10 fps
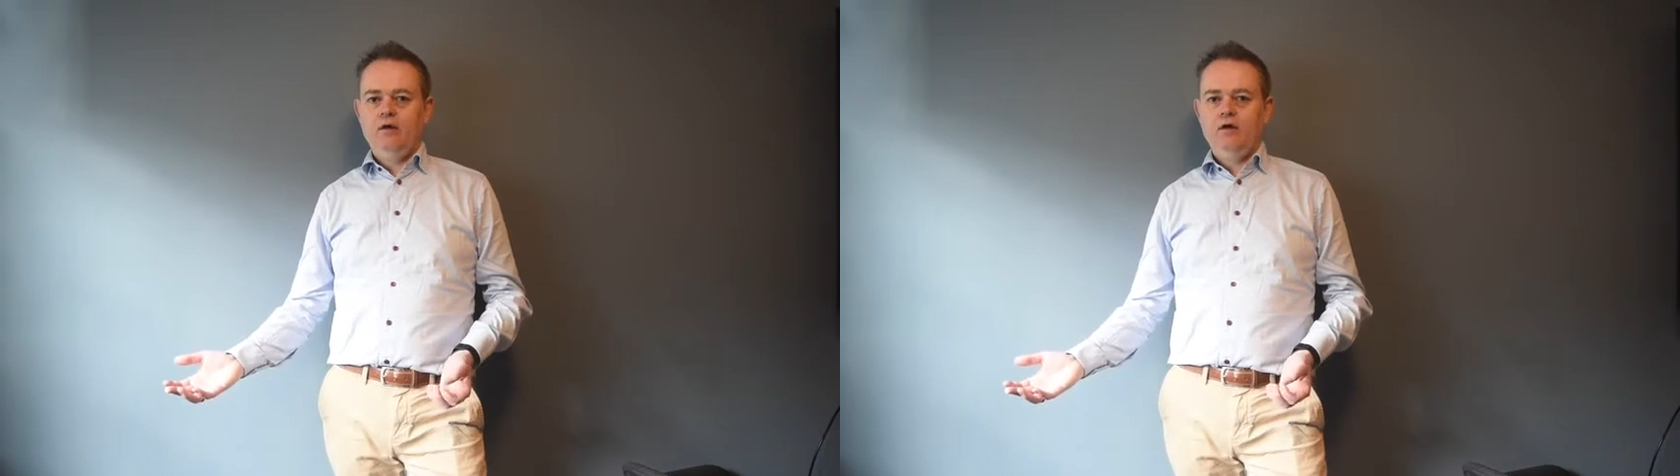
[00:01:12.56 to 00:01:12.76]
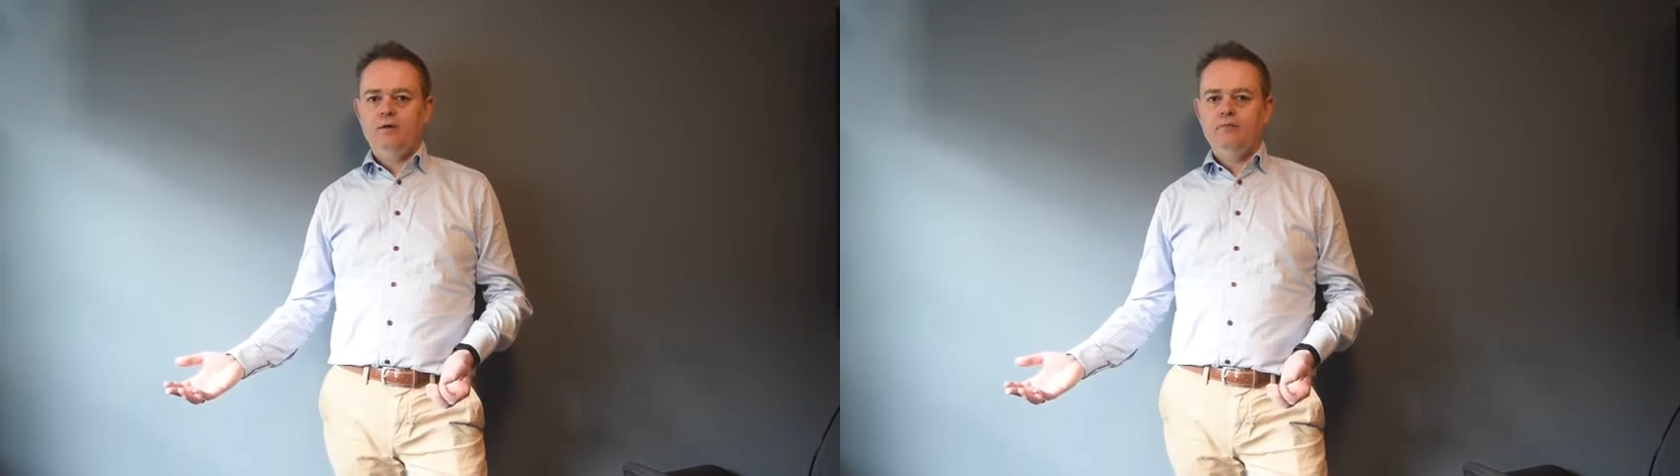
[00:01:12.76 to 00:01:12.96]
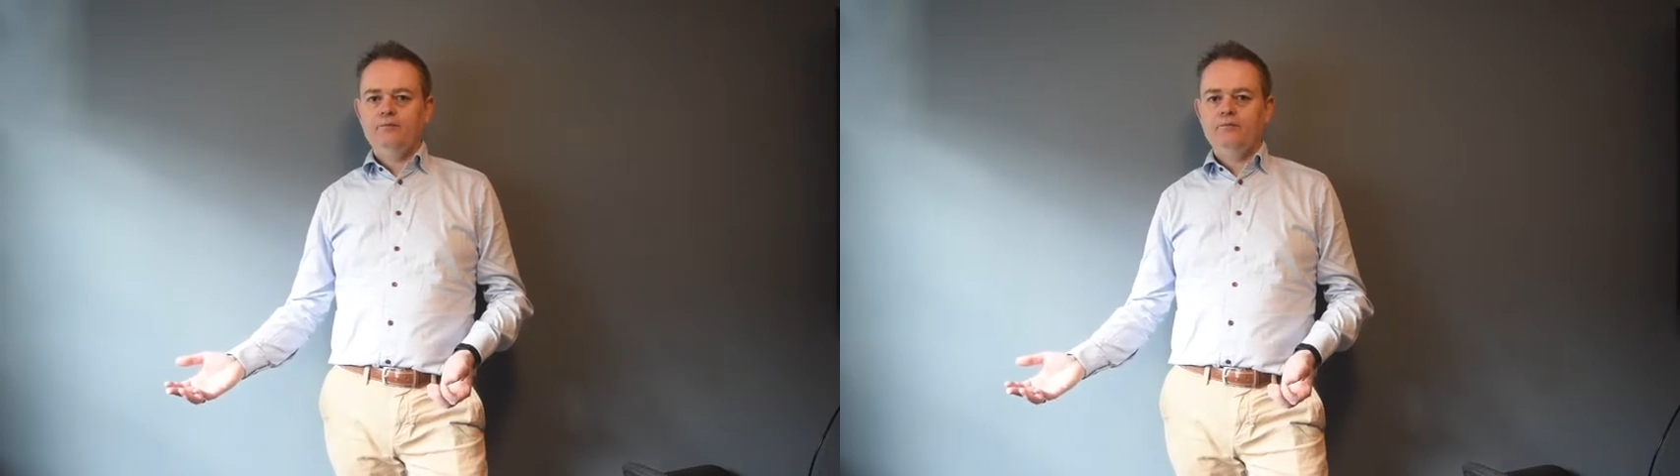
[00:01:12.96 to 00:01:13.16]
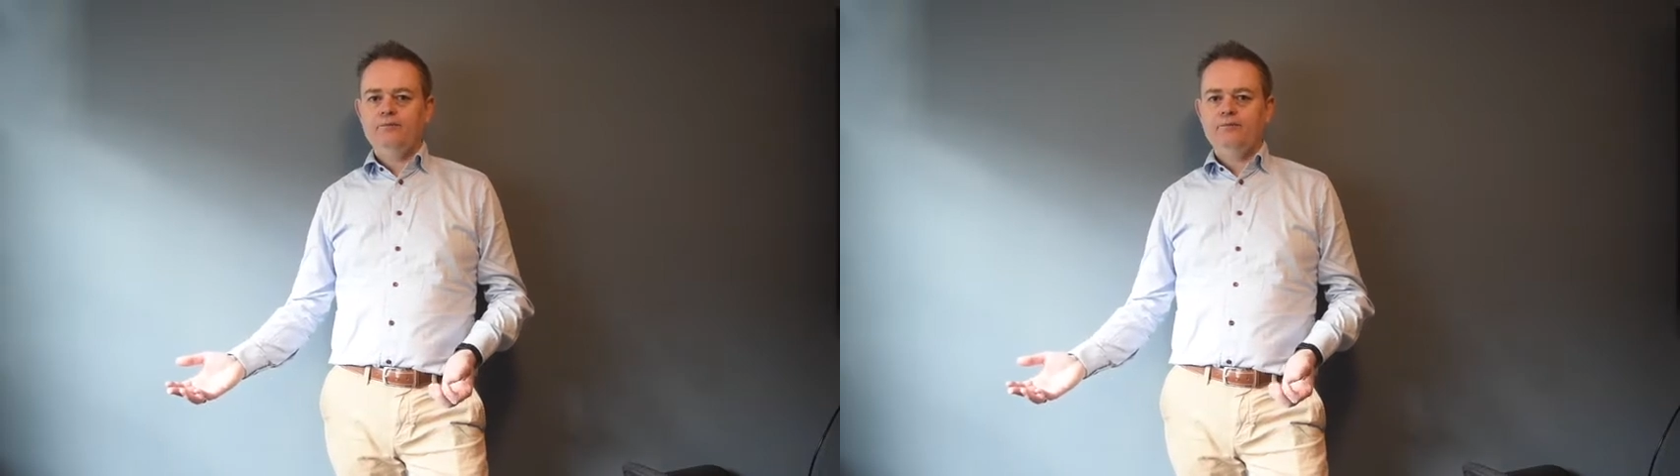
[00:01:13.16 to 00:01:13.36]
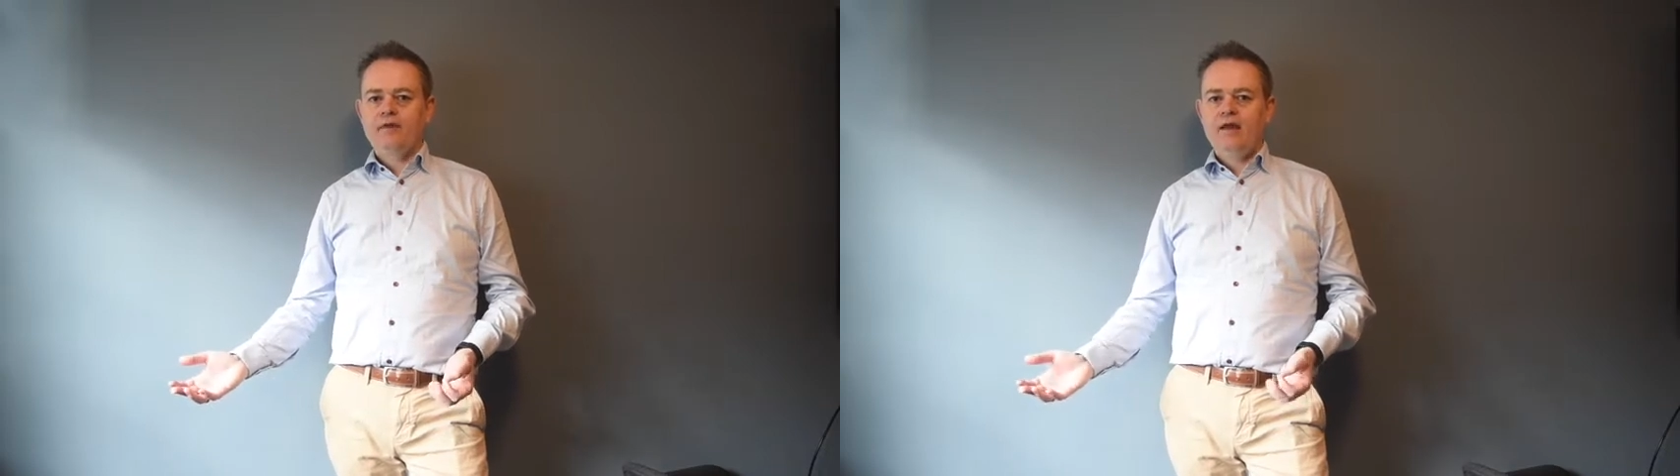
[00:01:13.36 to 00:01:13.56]

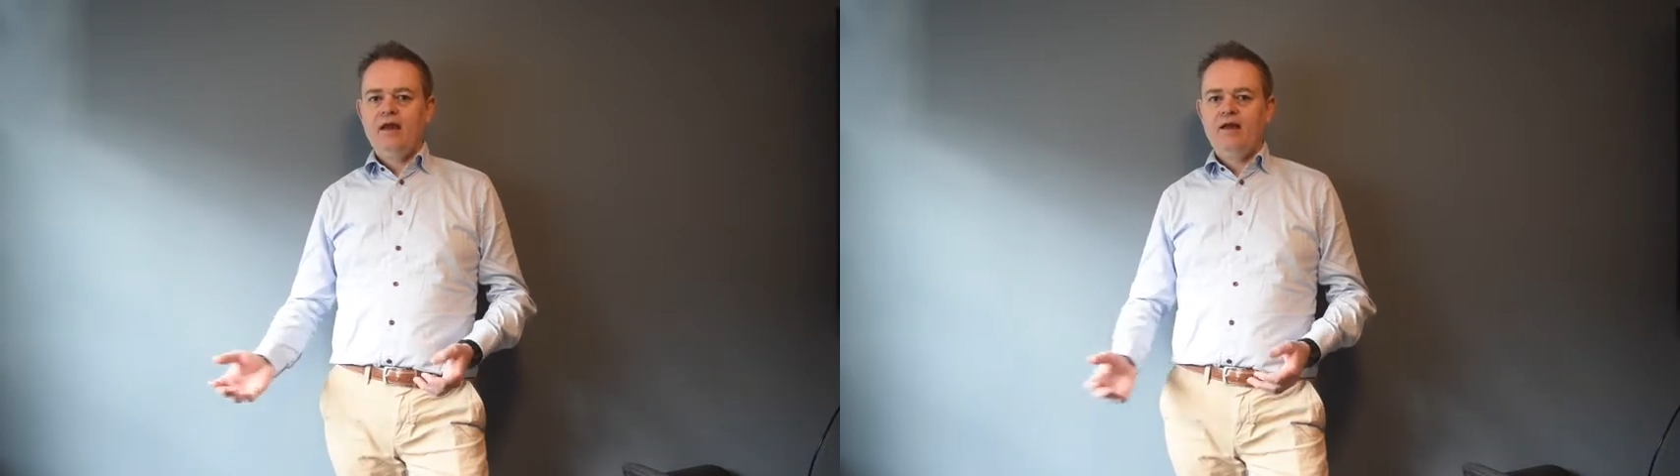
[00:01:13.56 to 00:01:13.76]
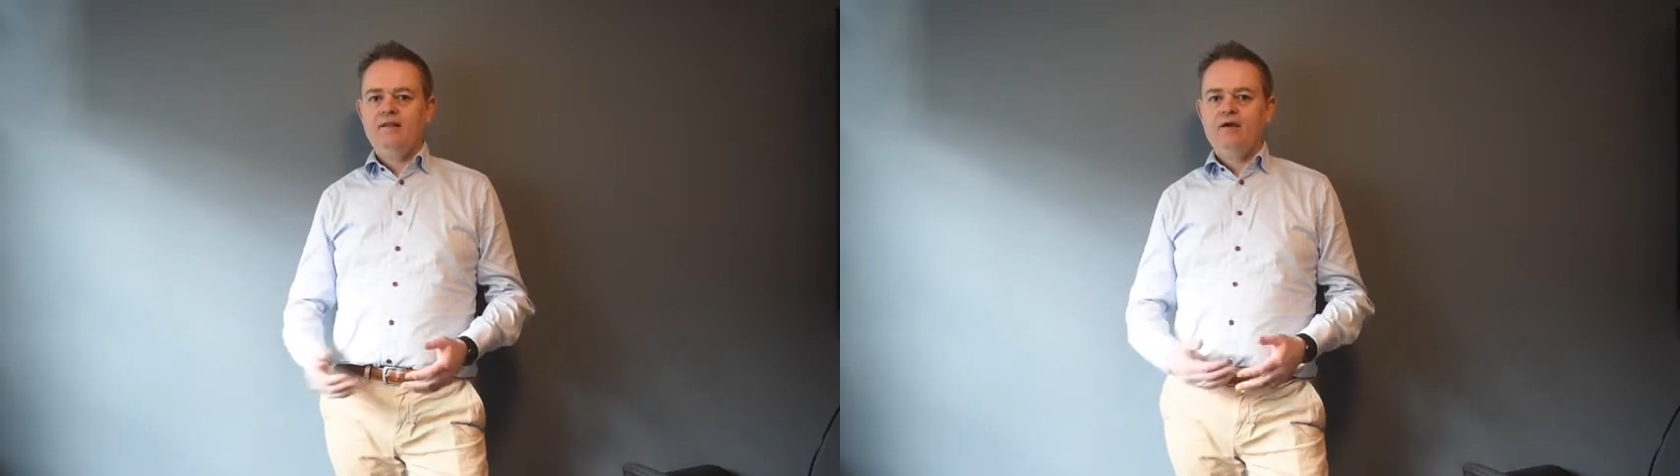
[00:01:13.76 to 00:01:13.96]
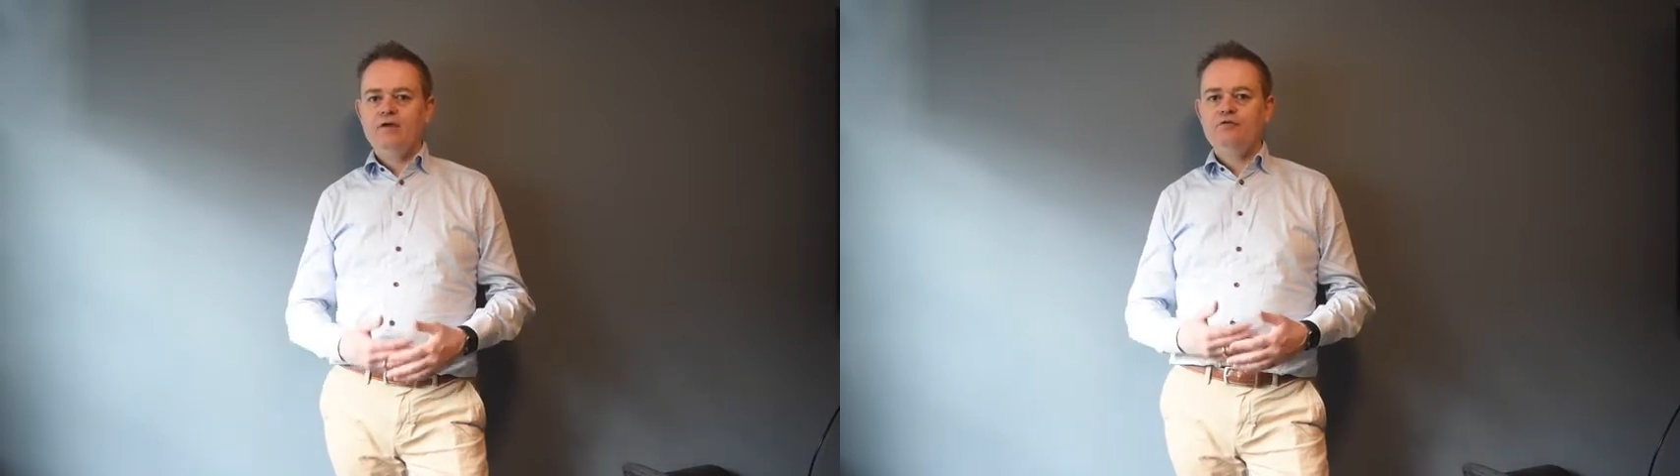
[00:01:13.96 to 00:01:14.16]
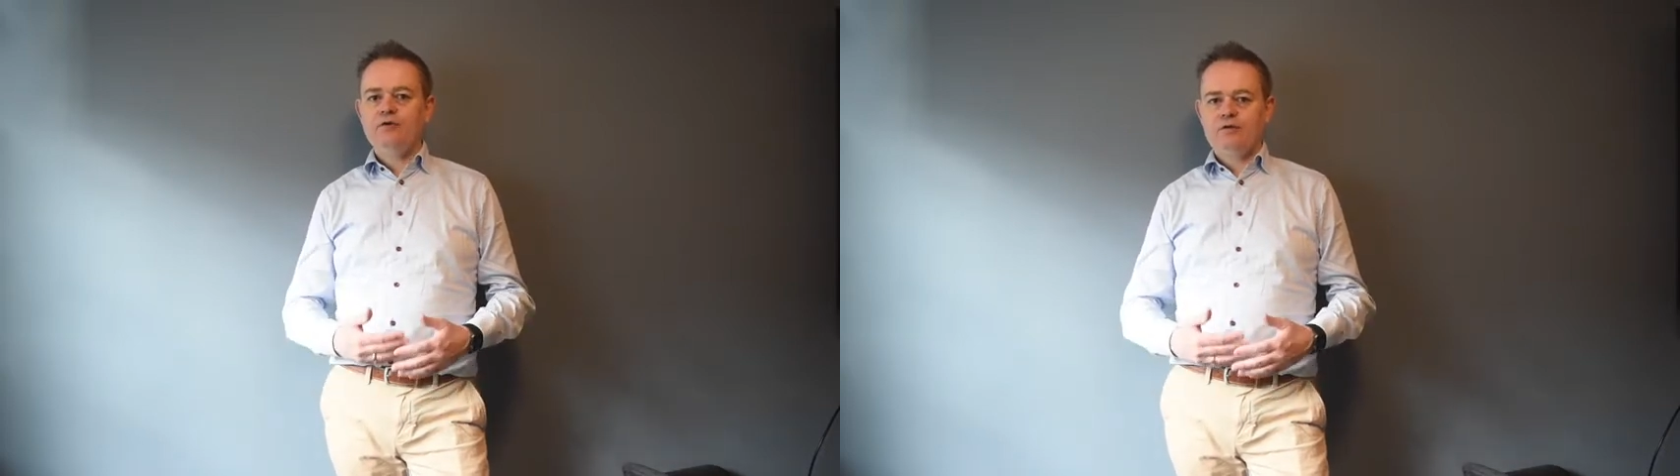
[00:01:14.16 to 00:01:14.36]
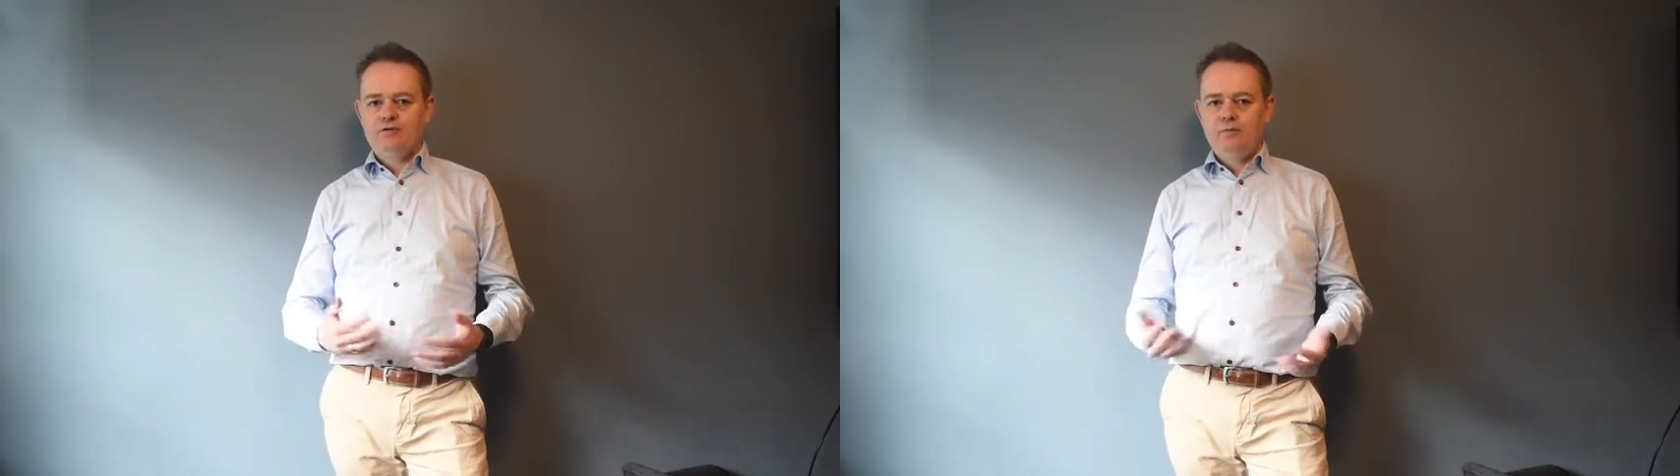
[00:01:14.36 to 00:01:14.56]
And they're
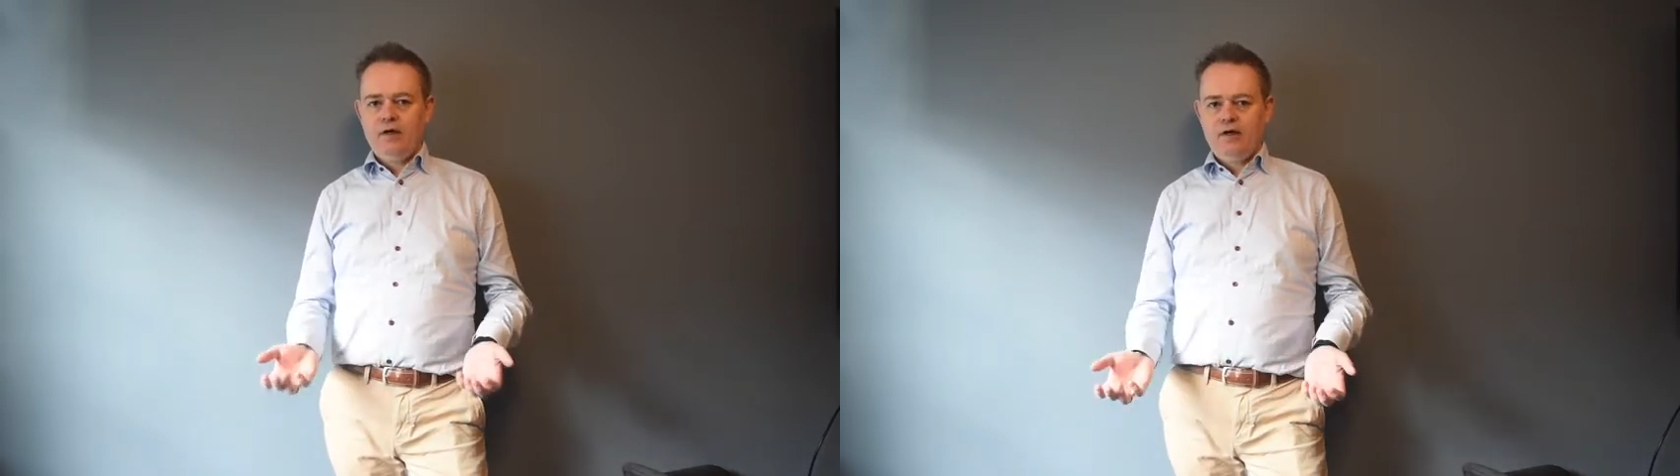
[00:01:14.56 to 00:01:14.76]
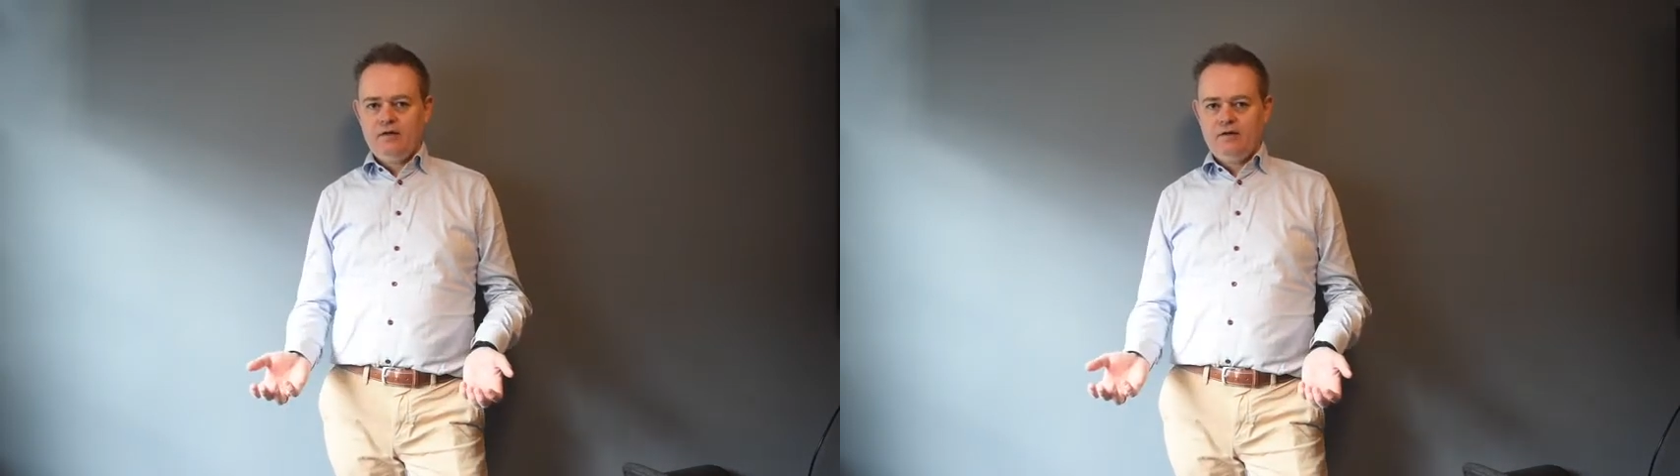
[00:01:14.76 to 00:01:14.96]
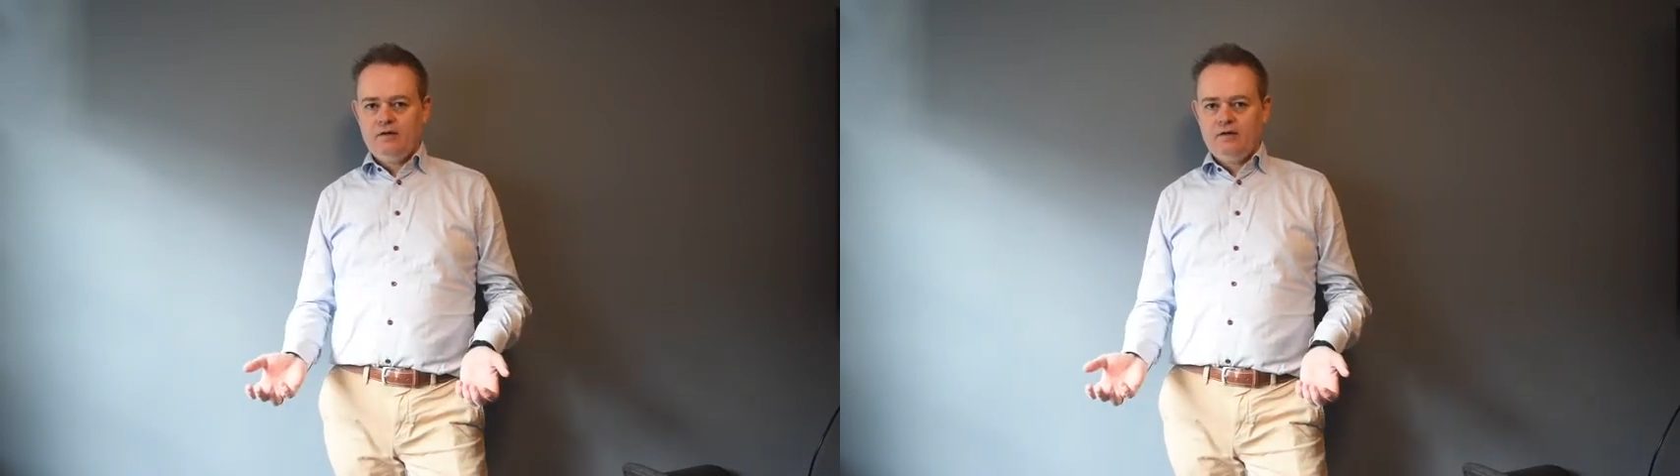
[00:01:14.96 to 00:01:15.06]
influenced by it.